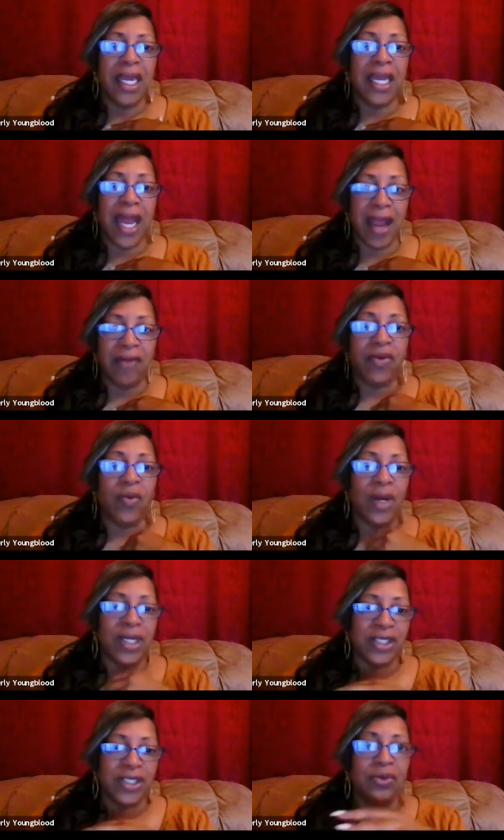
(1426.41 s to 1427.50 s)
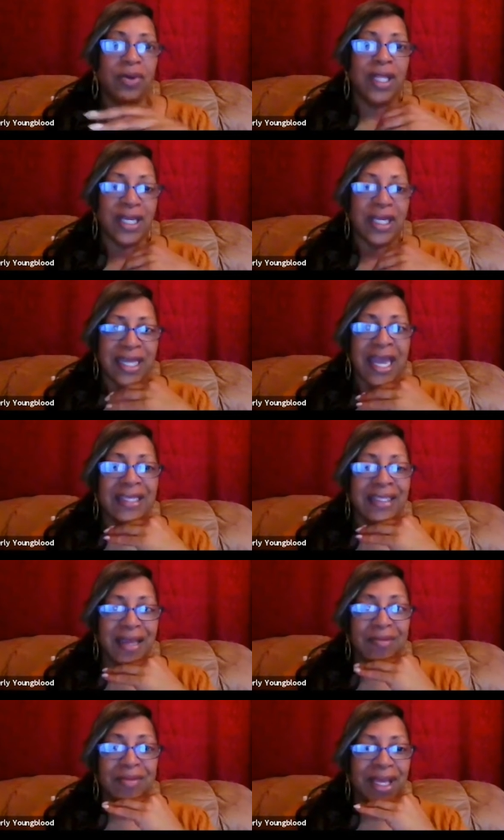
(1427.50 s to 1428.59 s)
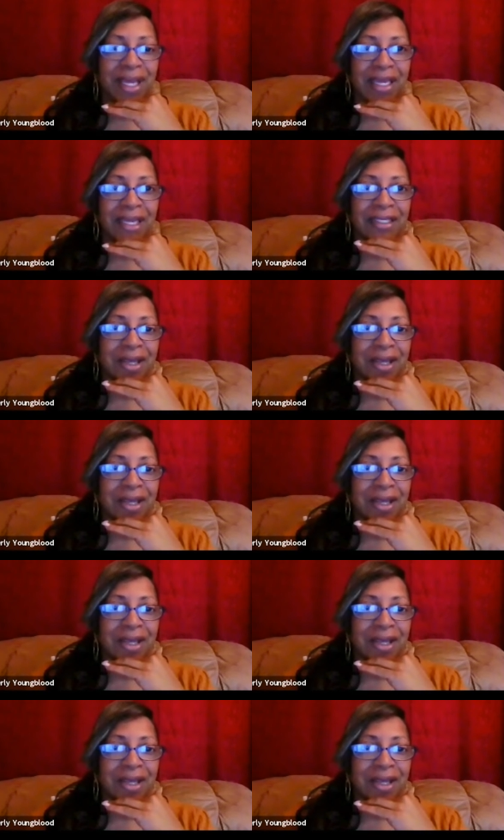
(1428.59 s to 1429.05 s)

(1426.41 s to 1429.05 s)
and everyone is doing the exact same thing.